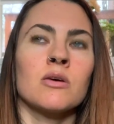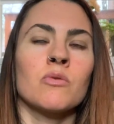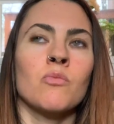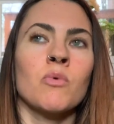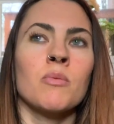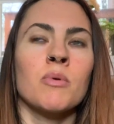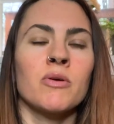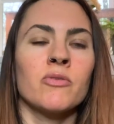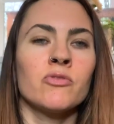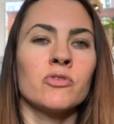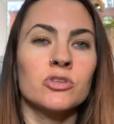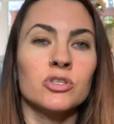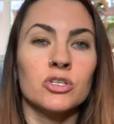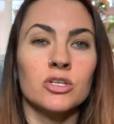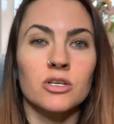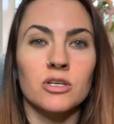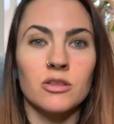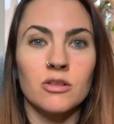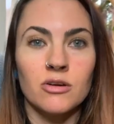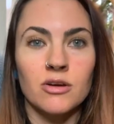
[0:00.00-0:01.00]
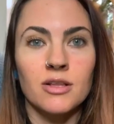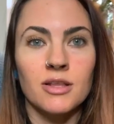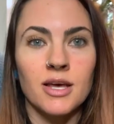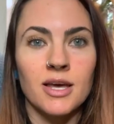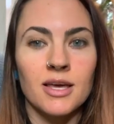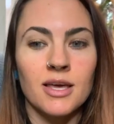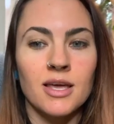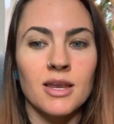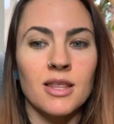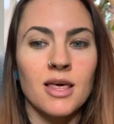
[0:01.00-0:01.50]
what my future could look
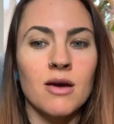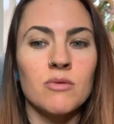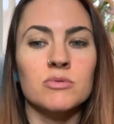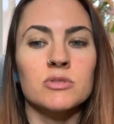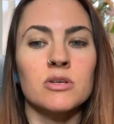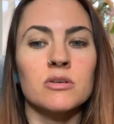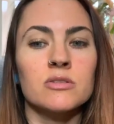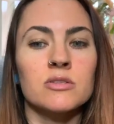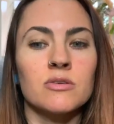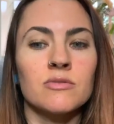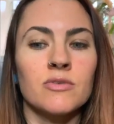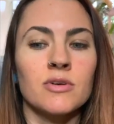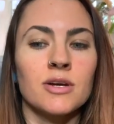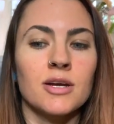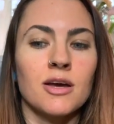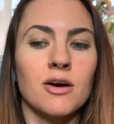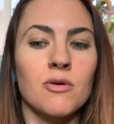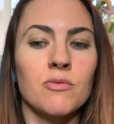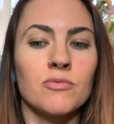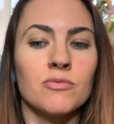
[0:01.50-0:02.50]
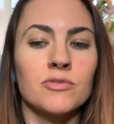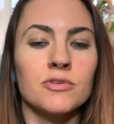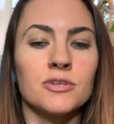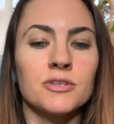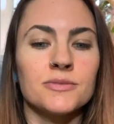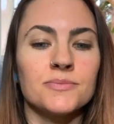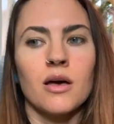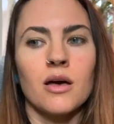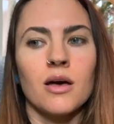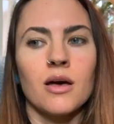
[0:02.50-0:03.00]
like. And that was also very helpful.